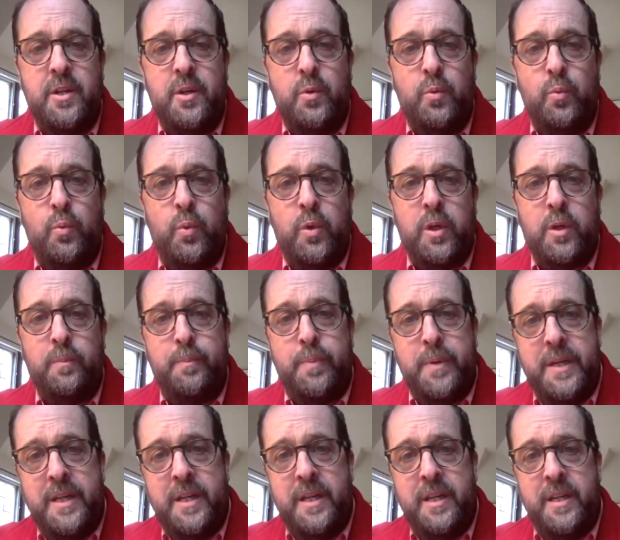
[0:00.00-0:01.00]
will
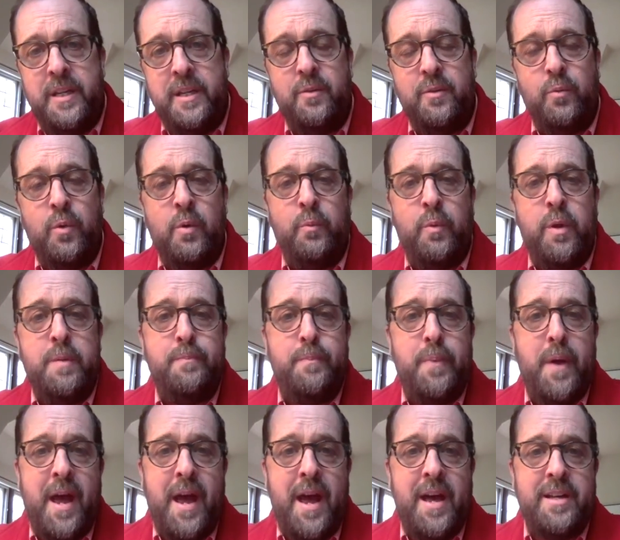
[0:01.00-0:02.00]
be when we
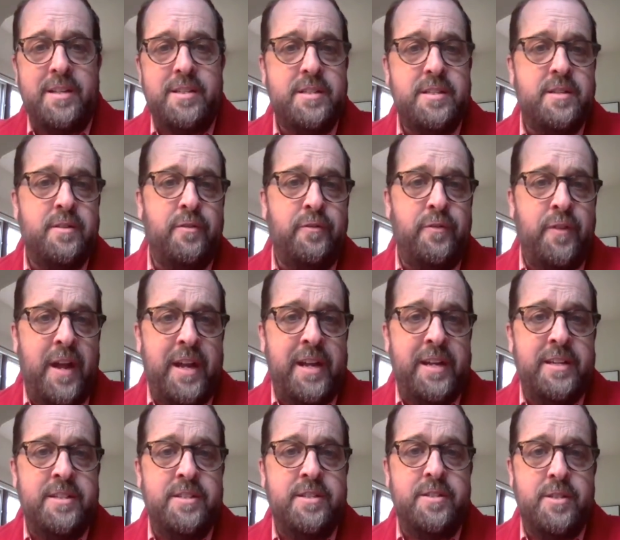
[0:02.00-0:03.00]
pass to
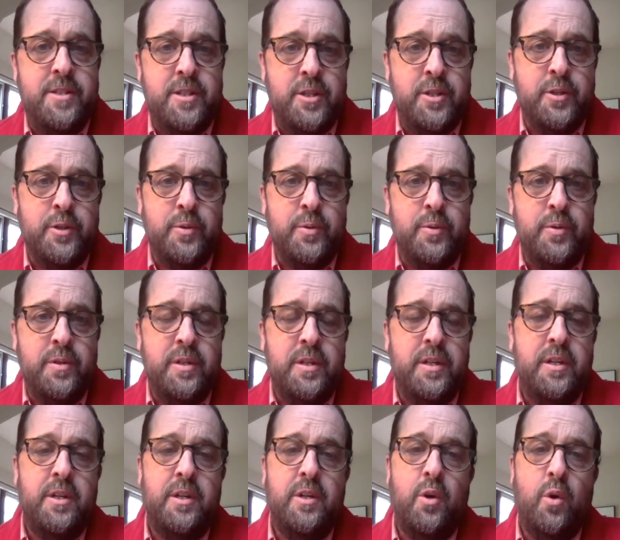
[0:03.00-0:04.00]
phase 2,
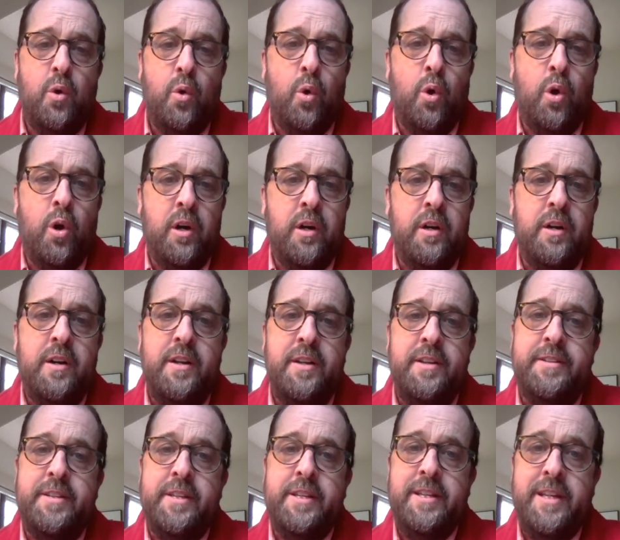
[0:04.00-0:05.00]
or
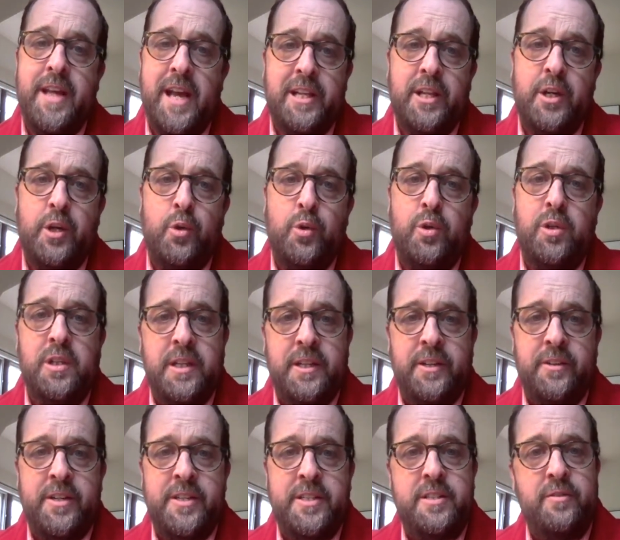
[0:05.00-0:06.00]
the yellow
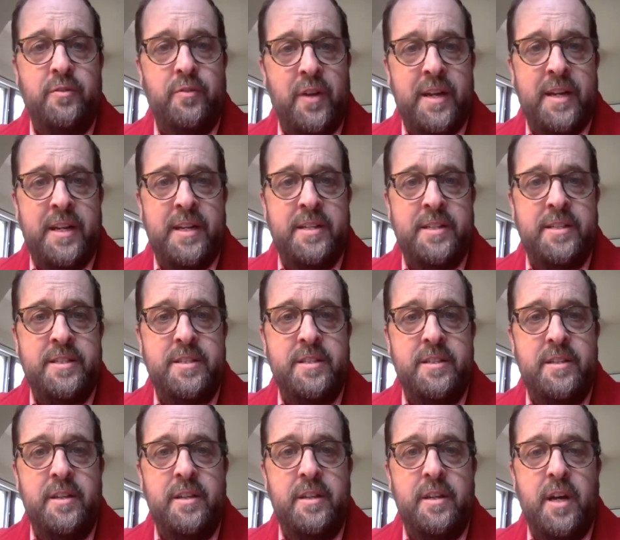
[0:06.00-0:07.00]
clearance phase
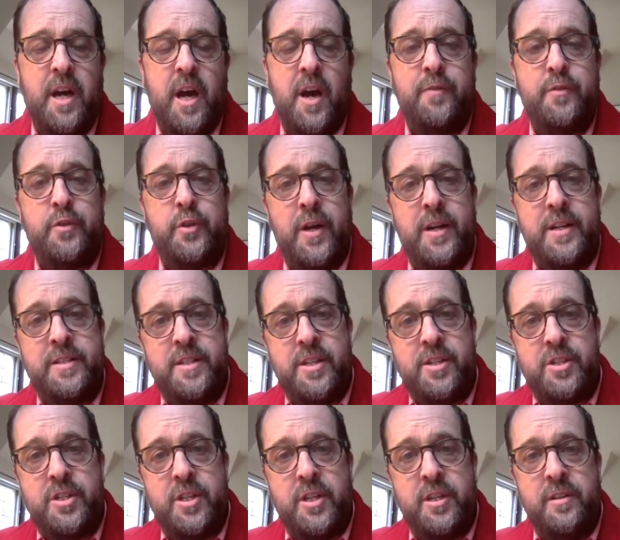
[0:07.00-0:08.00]
of
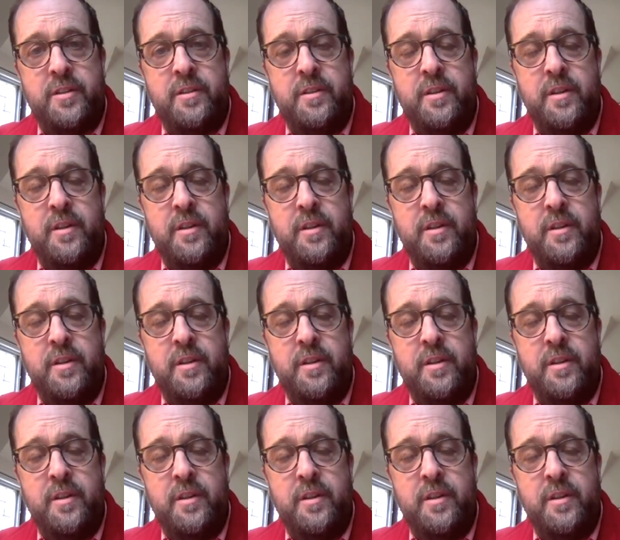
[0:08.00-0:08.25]
transition